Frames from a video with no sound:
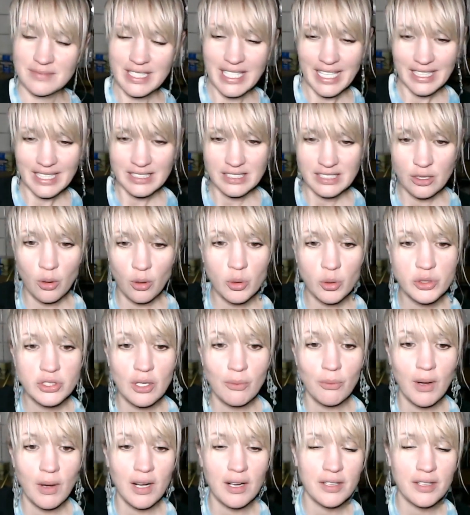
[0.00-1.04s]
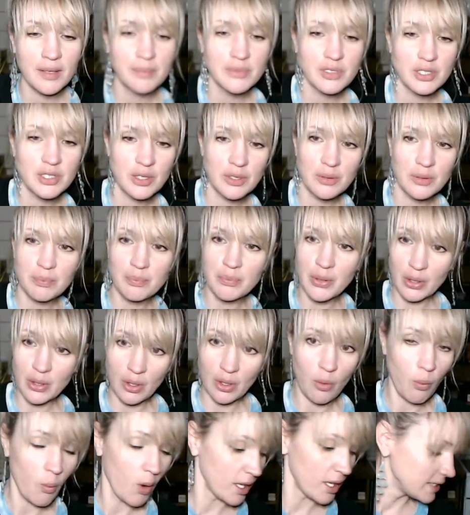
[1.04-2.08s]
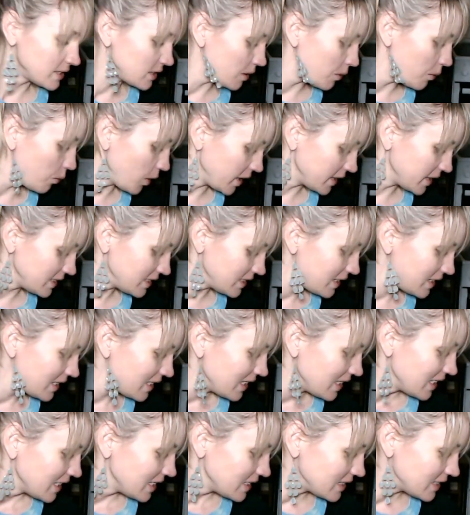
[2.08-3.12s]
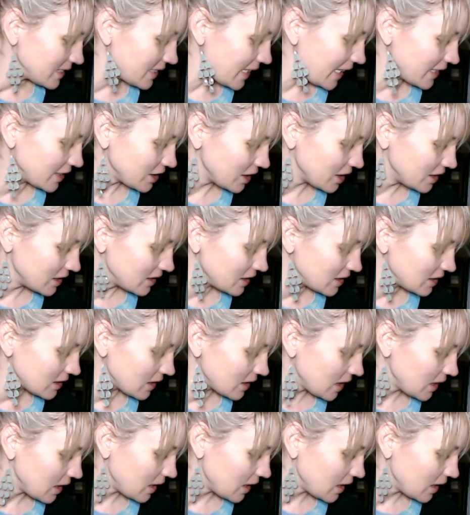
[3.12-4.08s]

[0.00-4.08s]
Yes, you're also welcome to book one-to-one sessions.